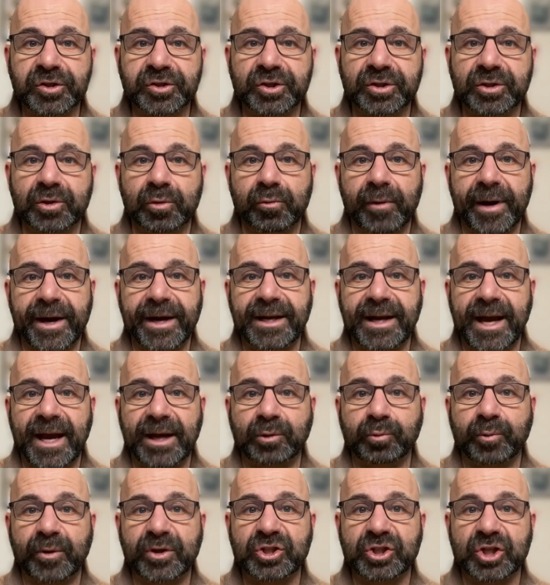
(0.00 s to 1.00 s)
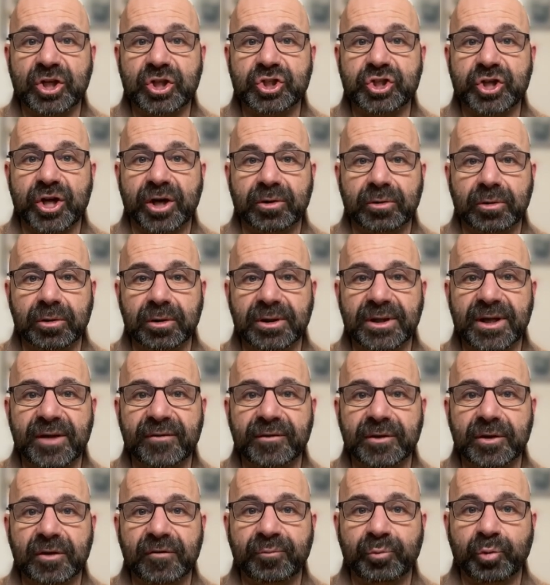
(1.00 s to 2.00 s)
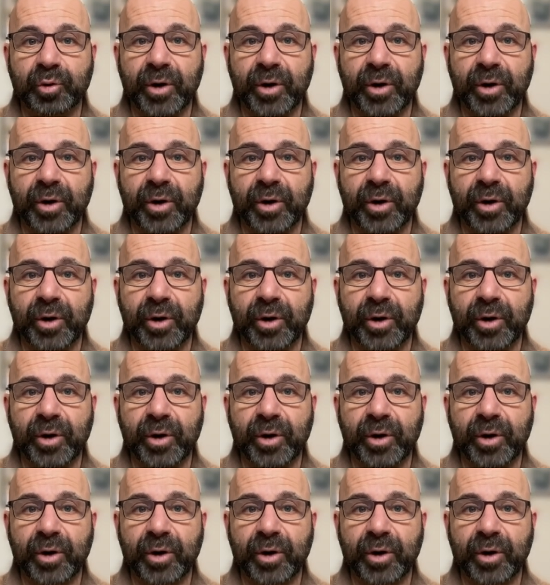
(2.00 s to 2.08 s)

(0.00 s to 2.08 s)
to the rate at which the general level of